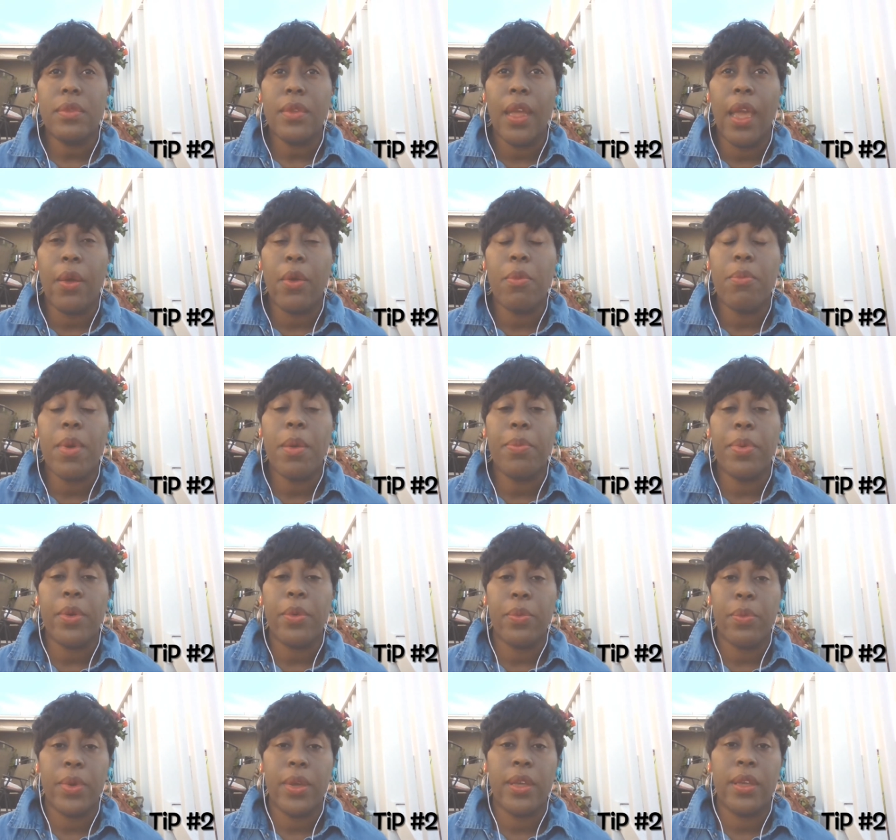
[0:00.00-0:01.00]
I remember
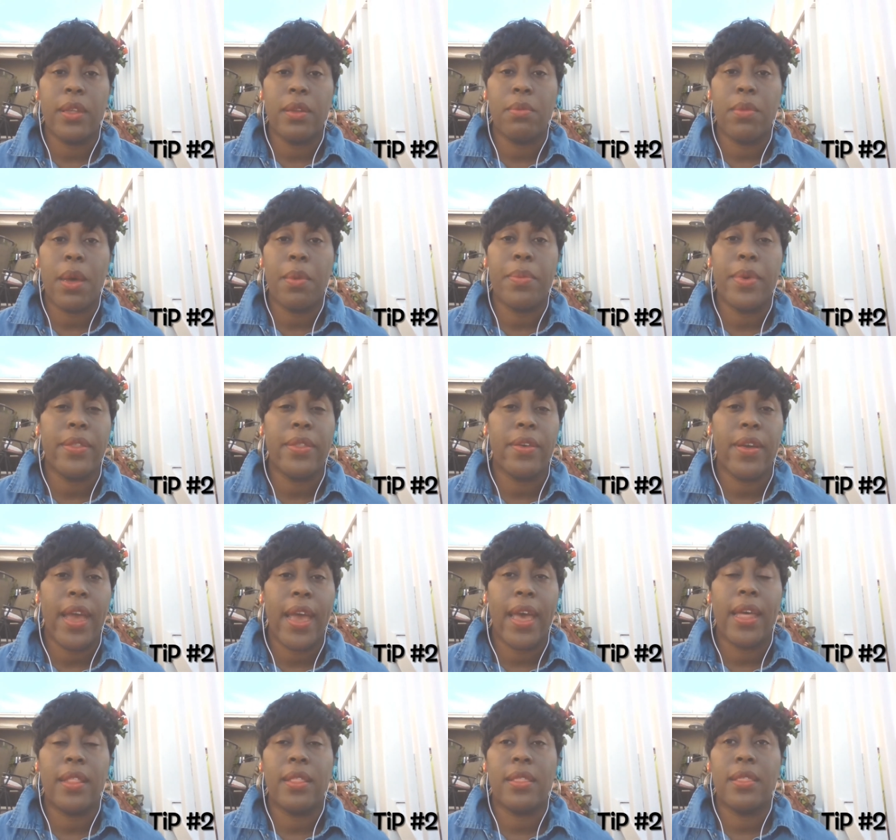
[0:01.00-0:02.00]
when my mother
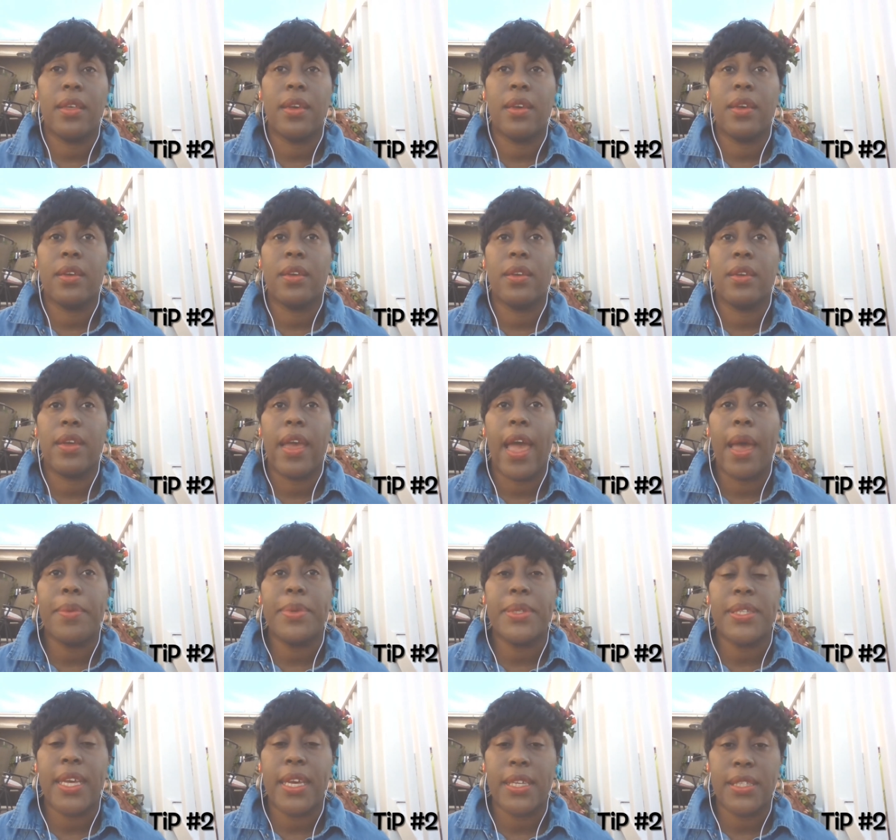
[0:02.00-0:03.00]
had the
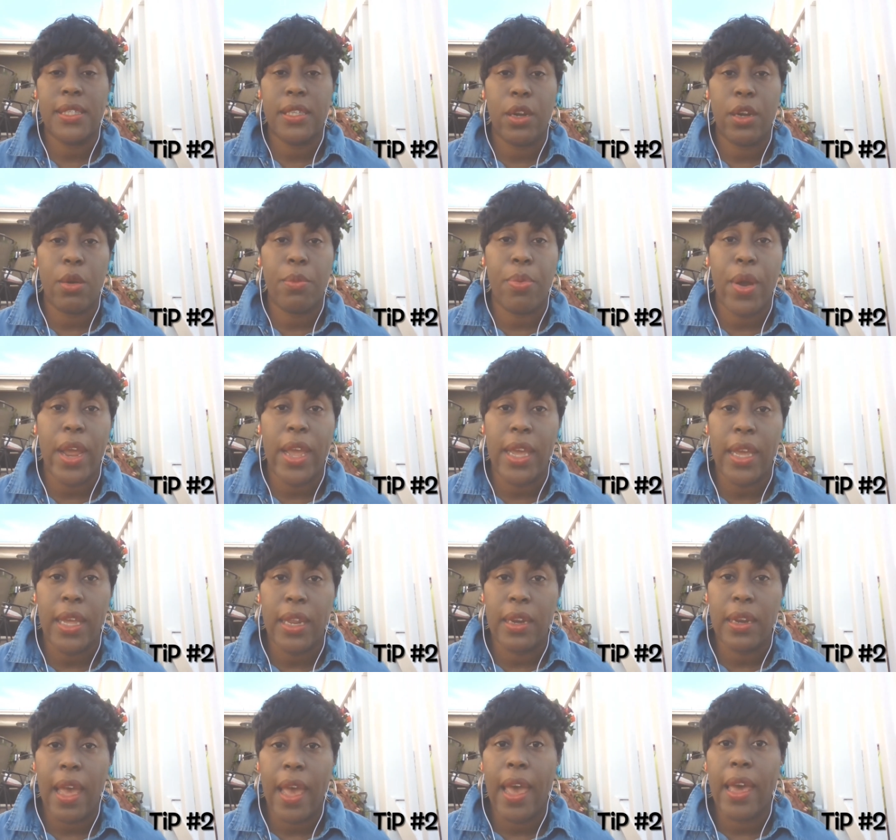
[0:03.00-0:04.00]
abscess in her
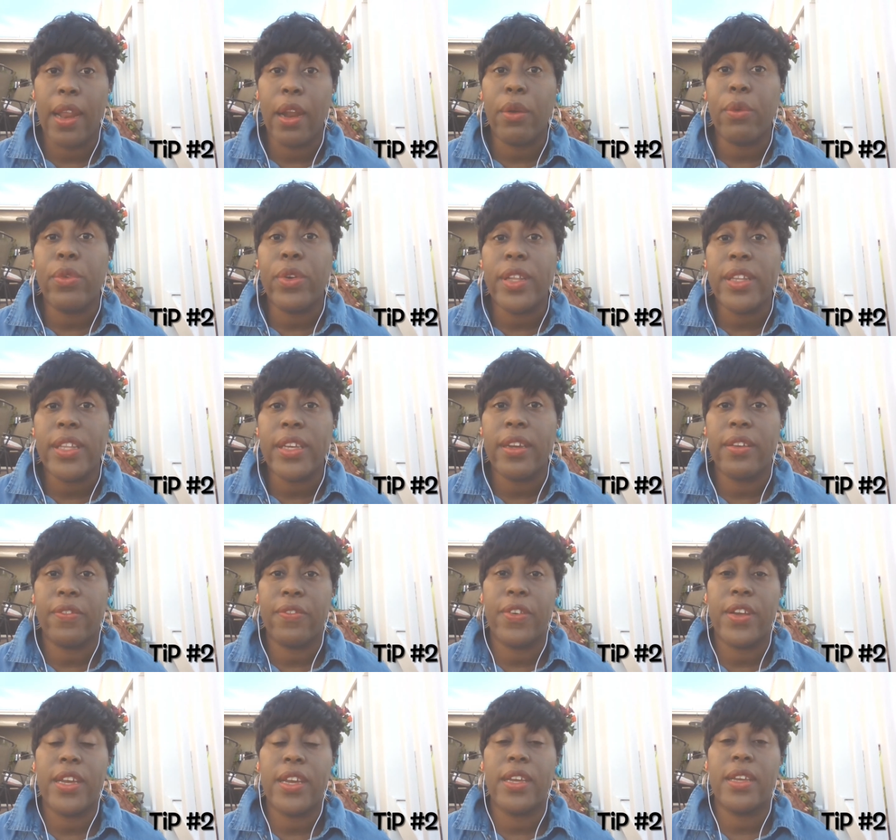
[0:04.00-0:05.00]
brain, I had a really good
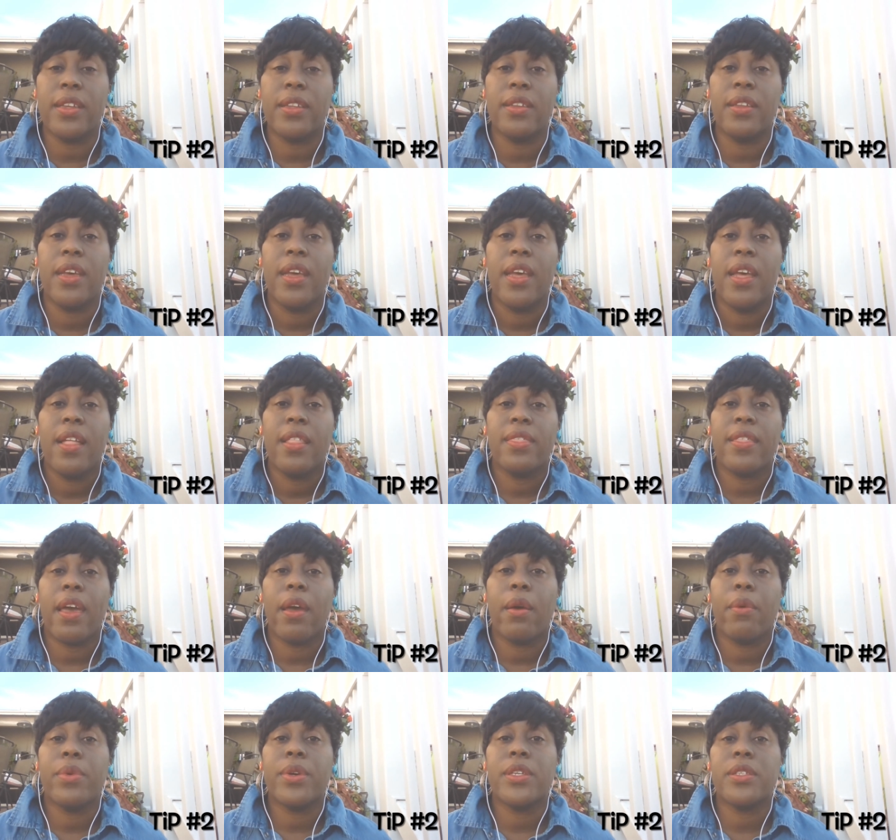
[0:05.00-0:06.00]
friend
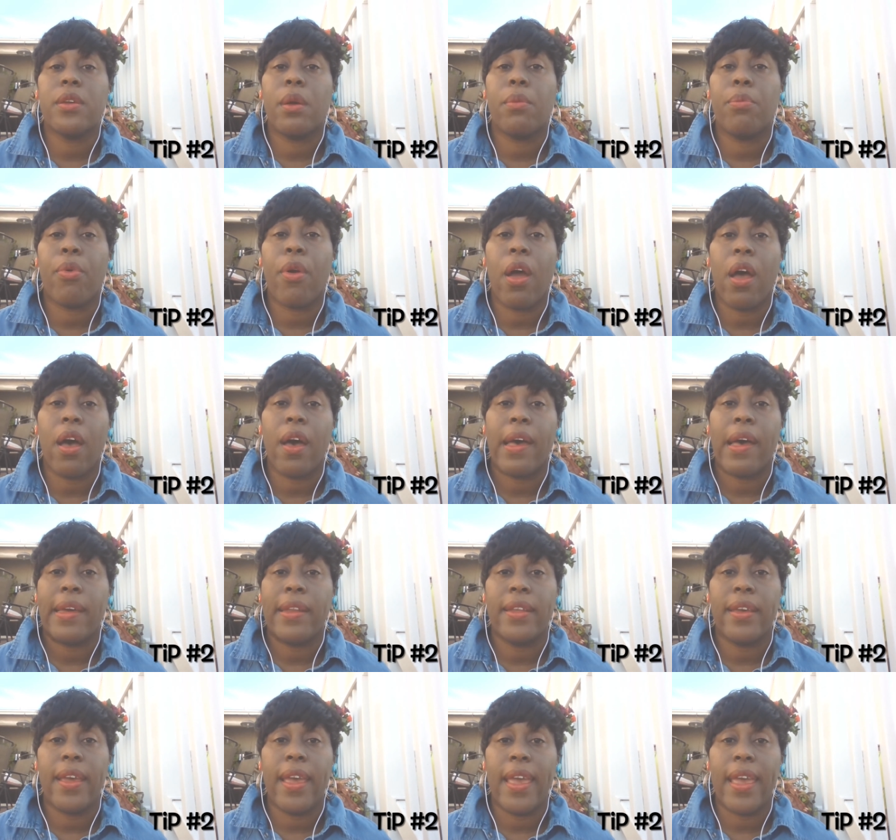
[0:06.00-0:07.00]
that was
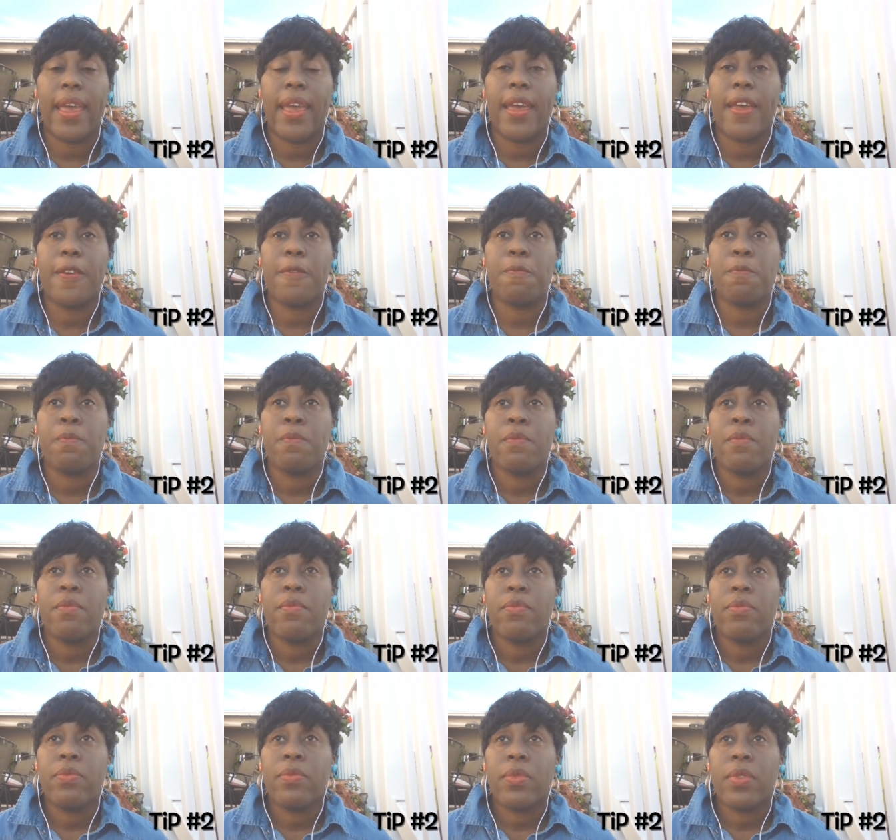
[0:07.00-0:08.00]
abroad, and
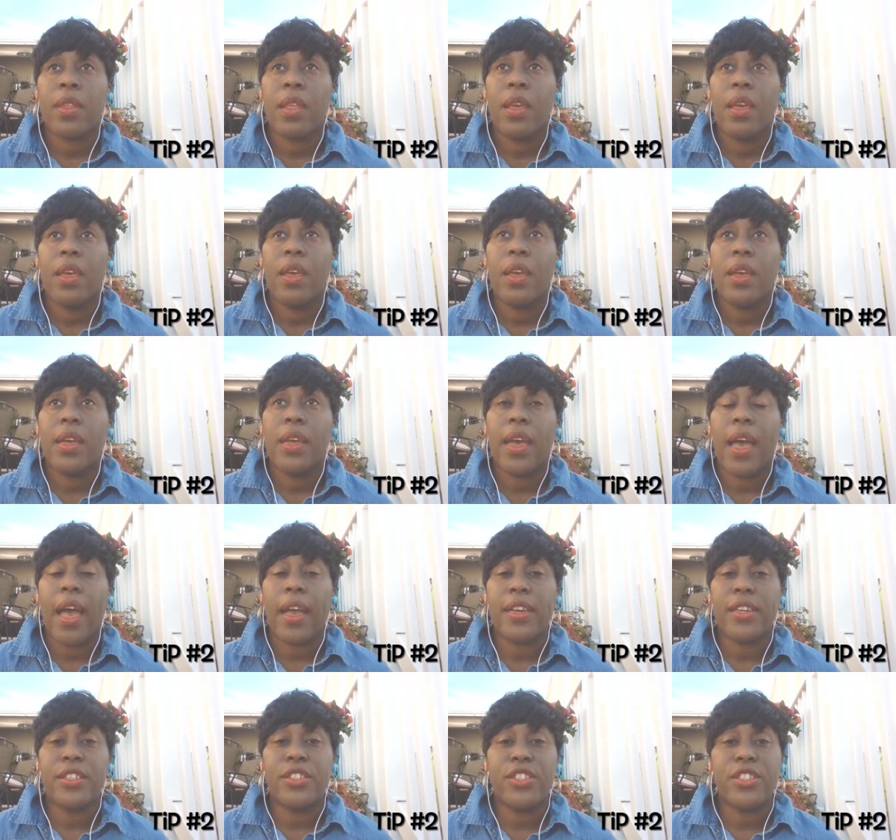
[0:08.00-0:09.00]

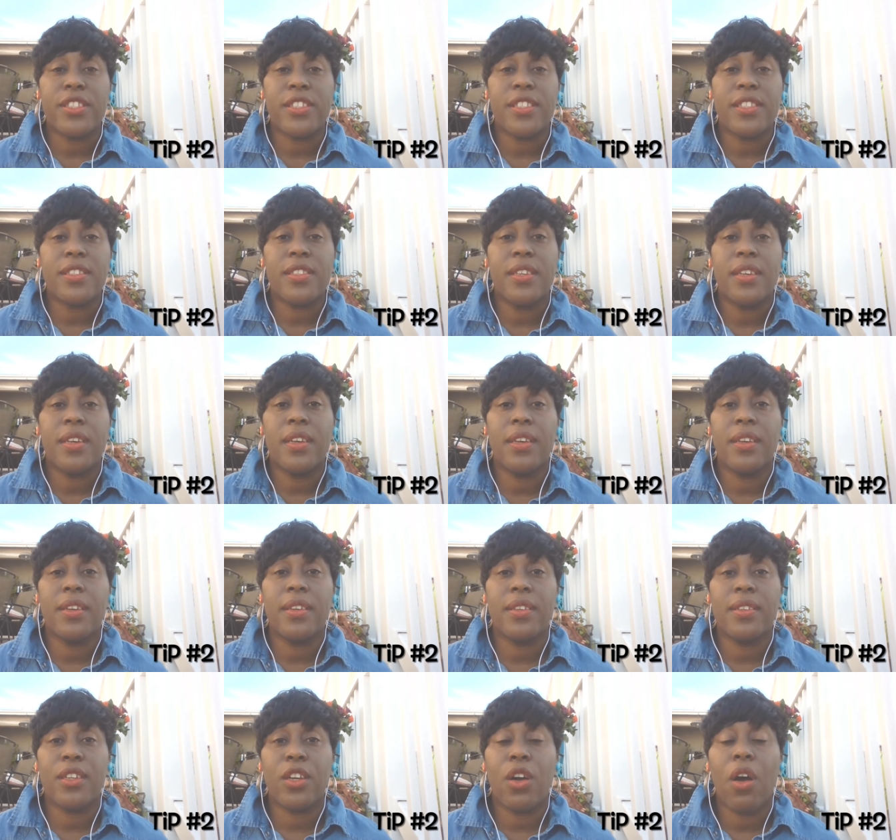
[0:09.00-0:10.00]
I could just
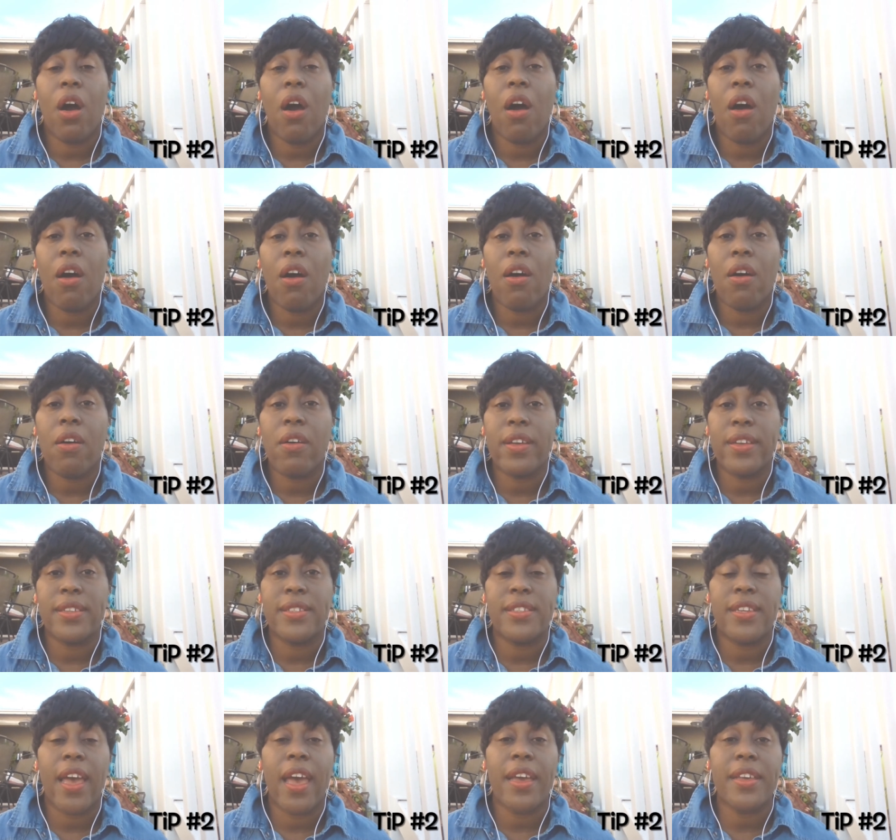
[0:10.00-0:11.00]
call
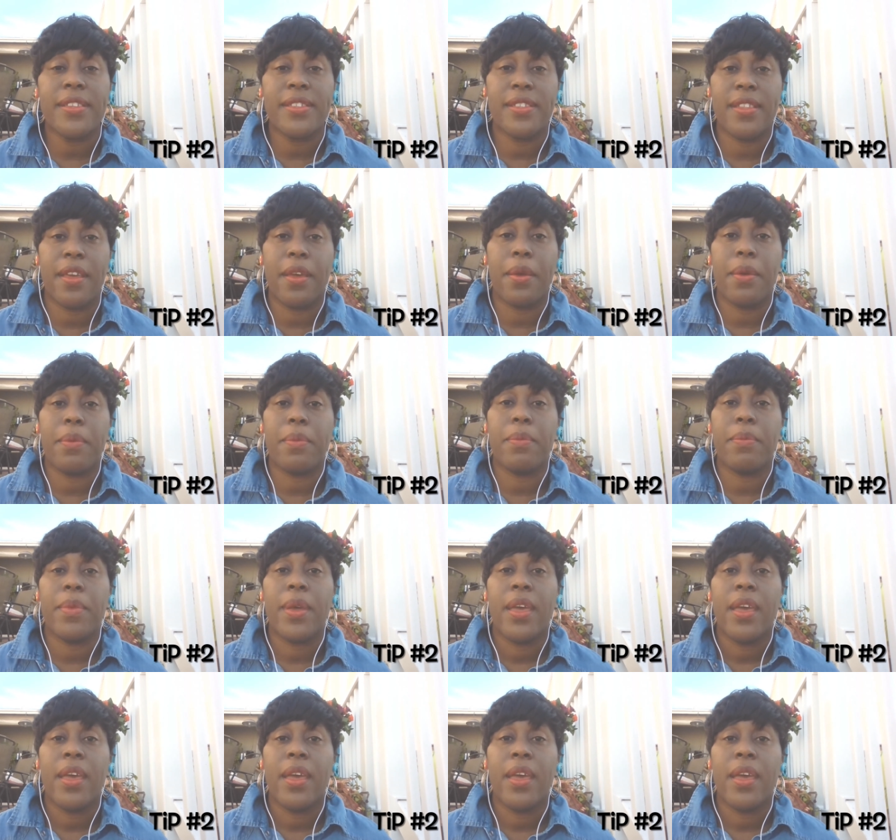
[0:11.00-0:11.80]
and text them